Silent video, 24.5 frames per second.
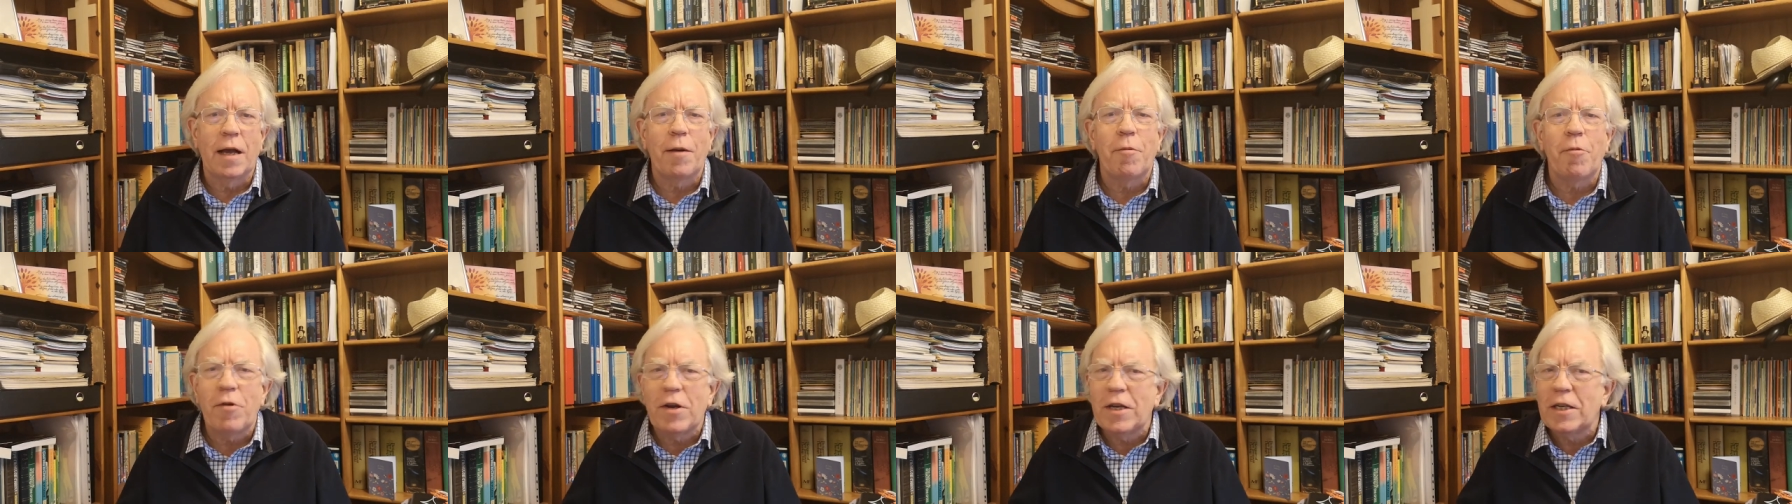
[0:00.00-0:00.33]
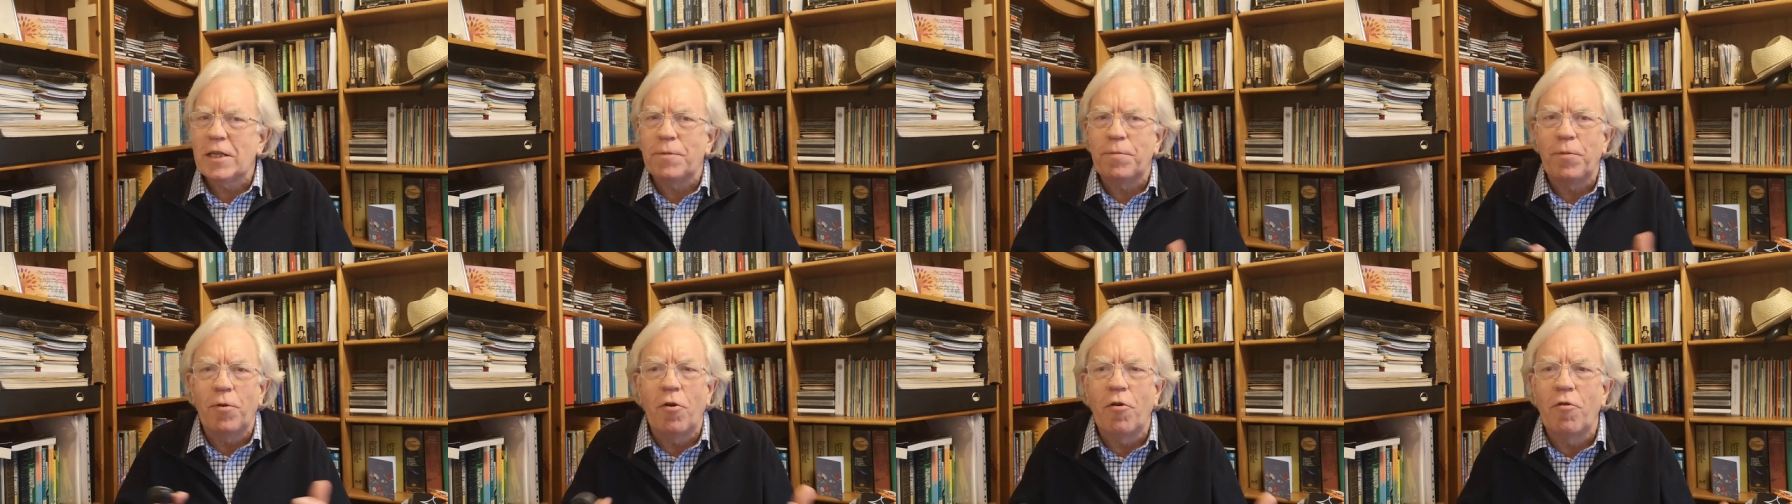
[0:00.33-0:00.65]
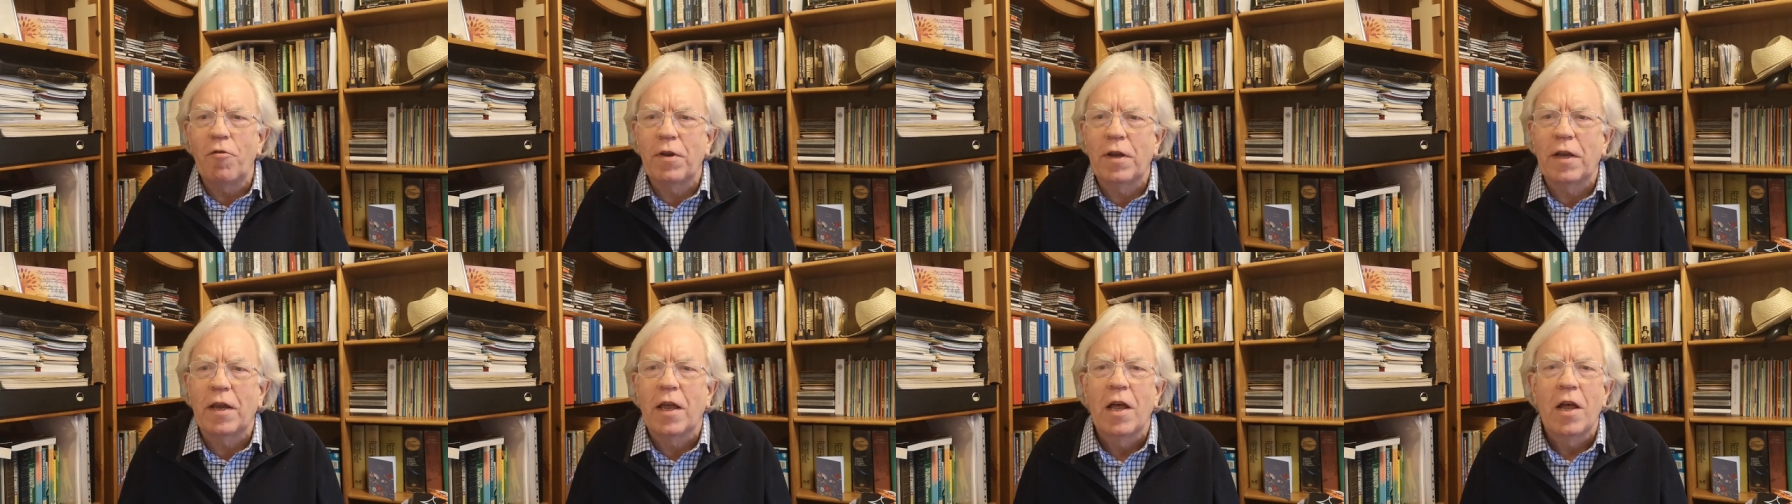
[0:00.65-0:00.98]
And we're
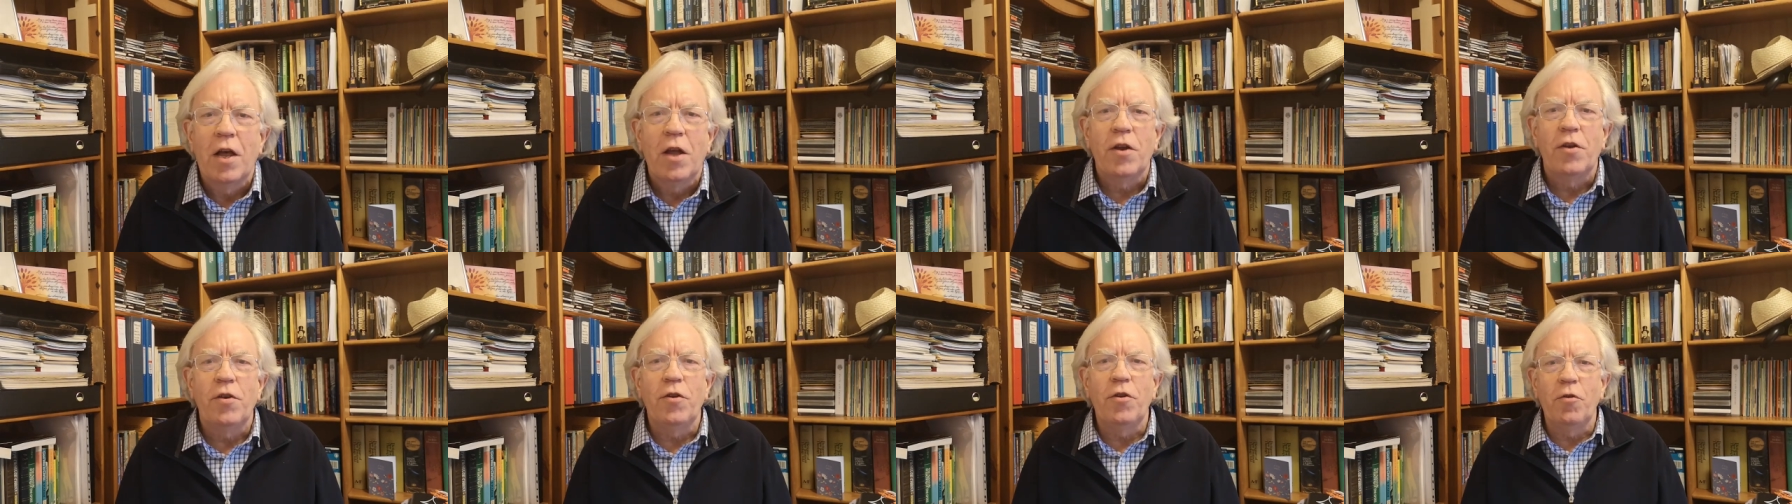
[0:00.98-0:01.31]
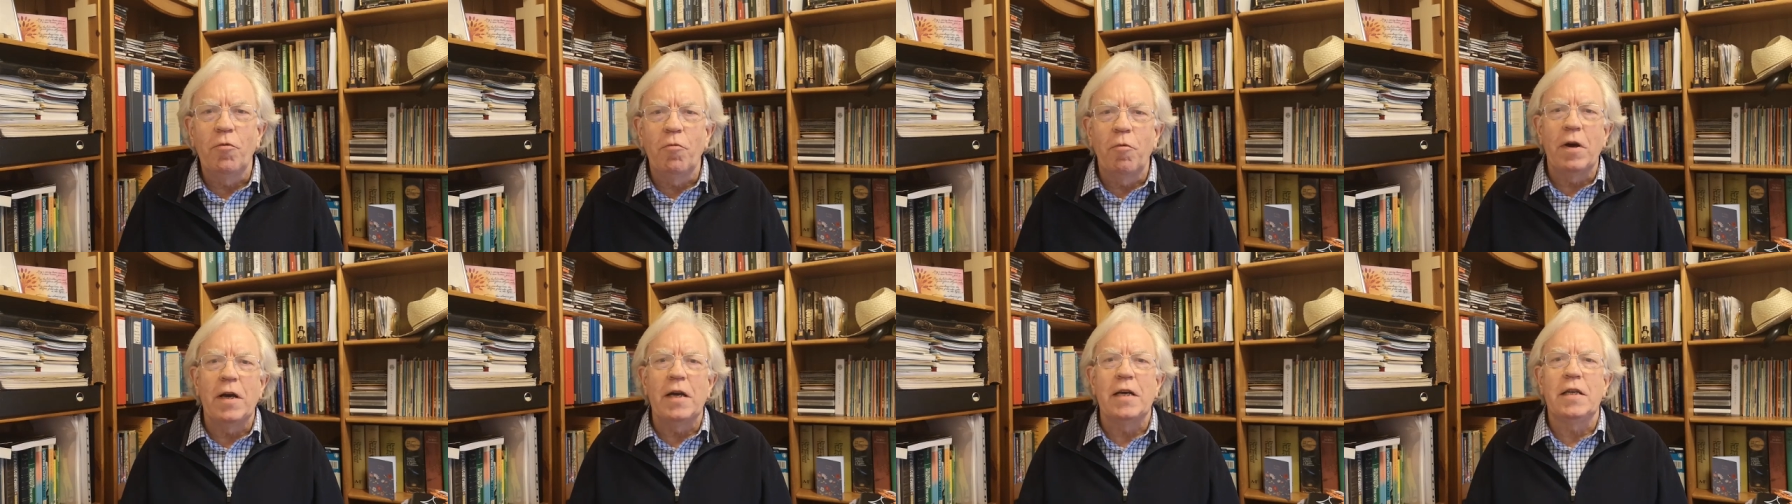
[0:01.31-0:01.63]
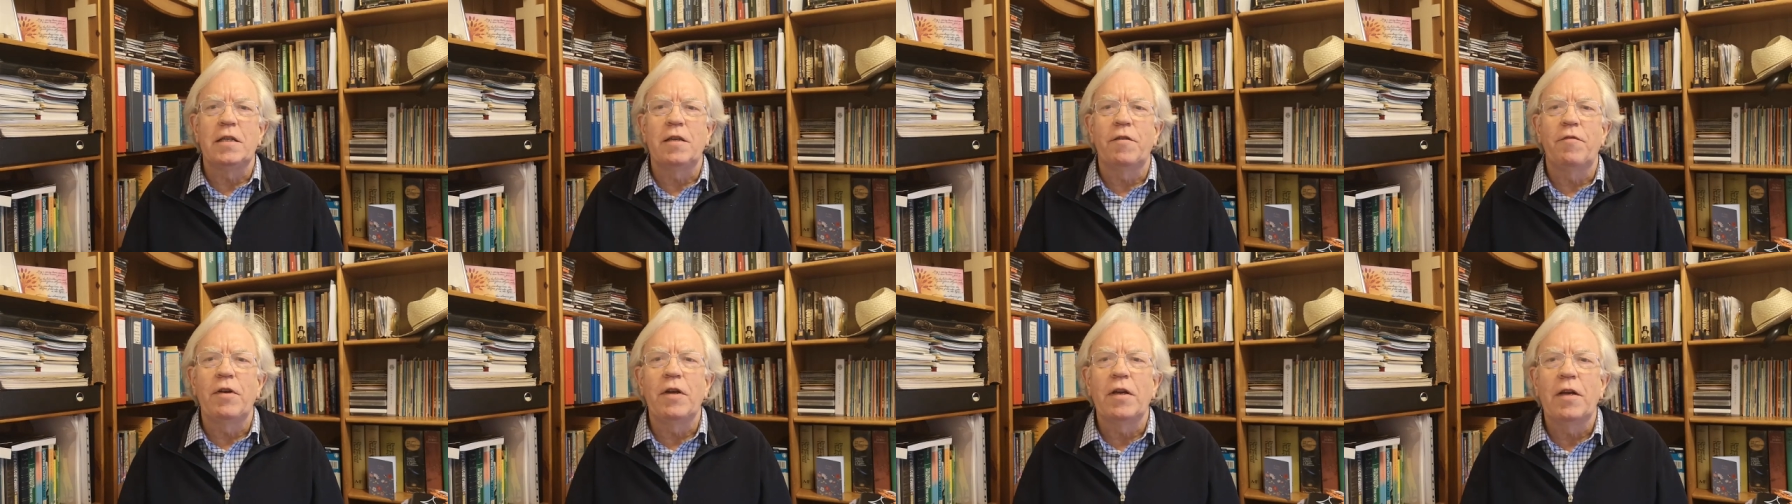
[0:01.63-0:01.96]
exploring new
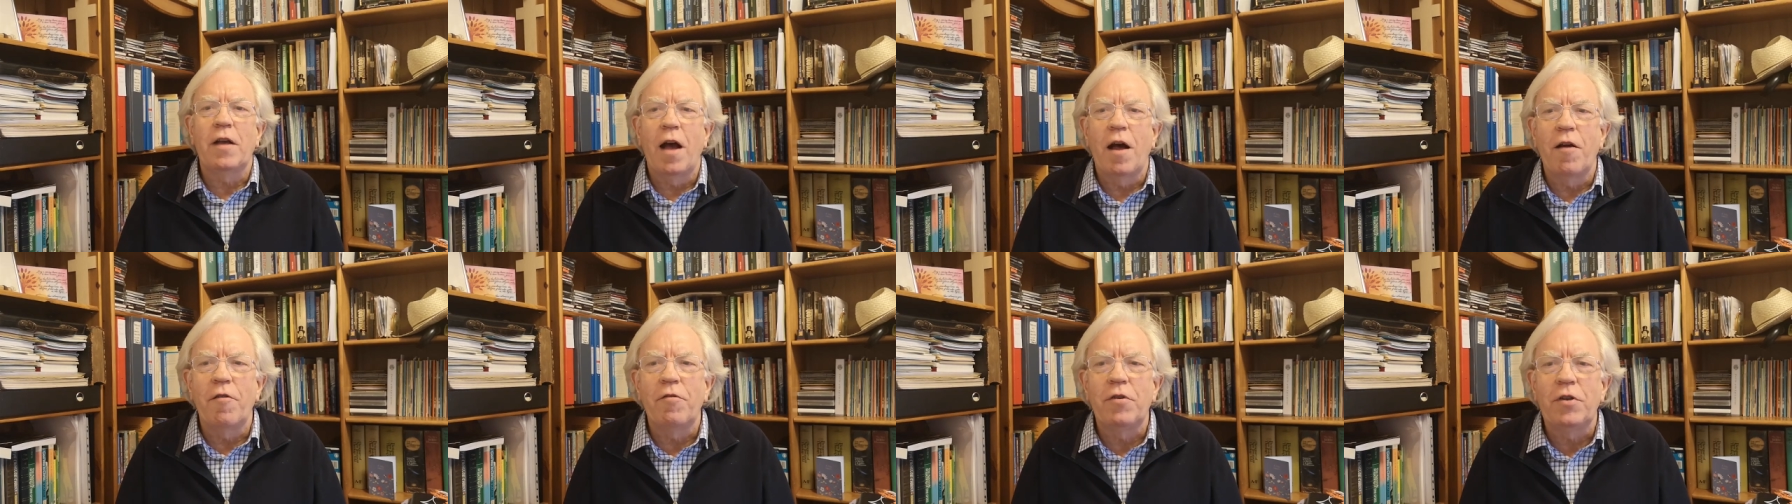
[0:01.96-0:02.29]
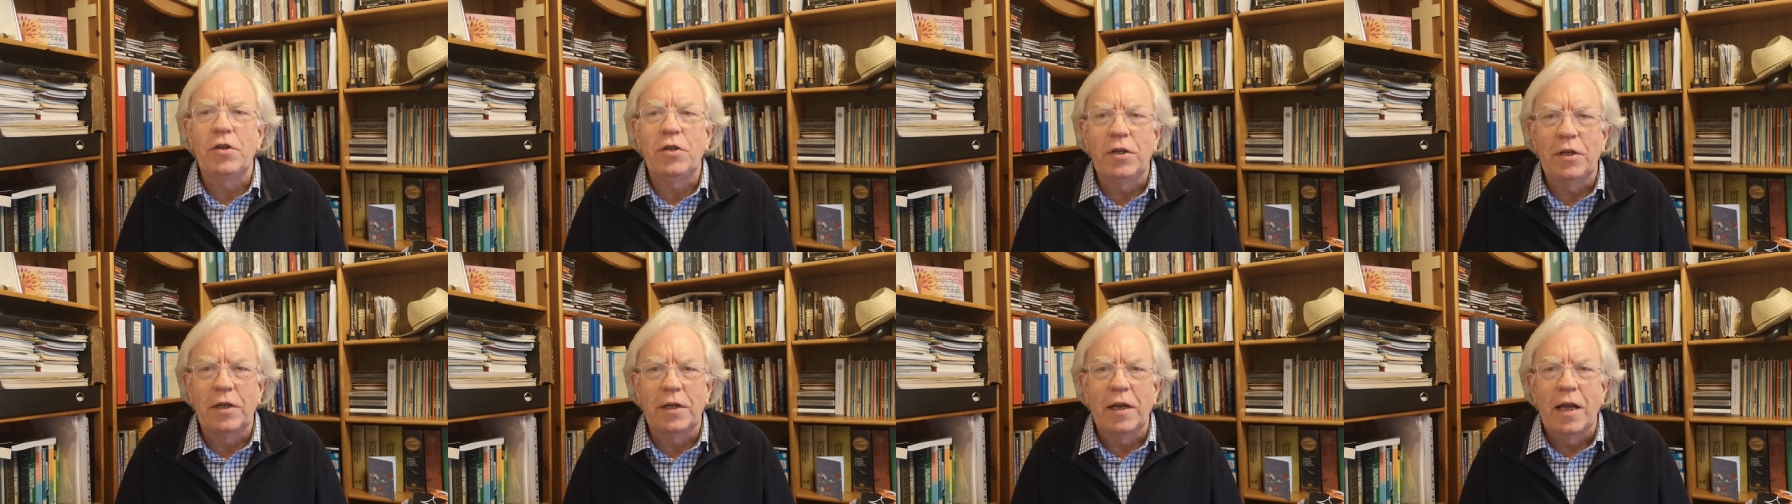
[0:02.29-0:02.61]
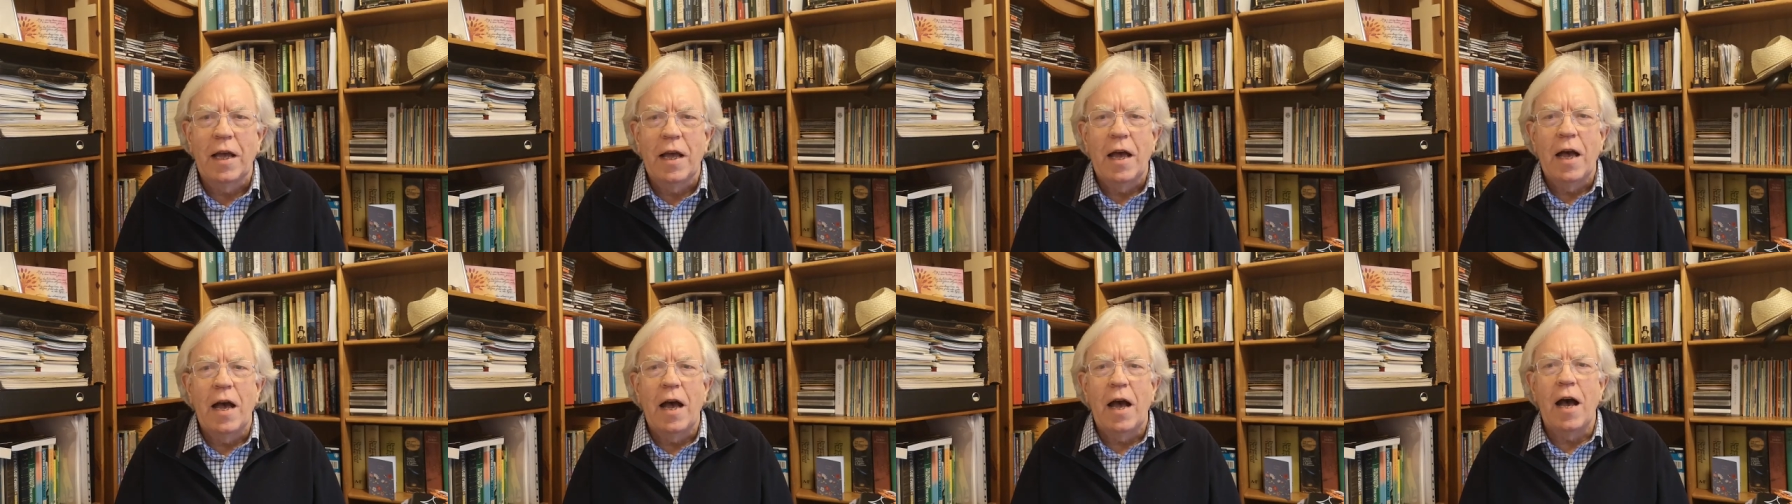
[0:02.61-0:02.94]
ways of encouraging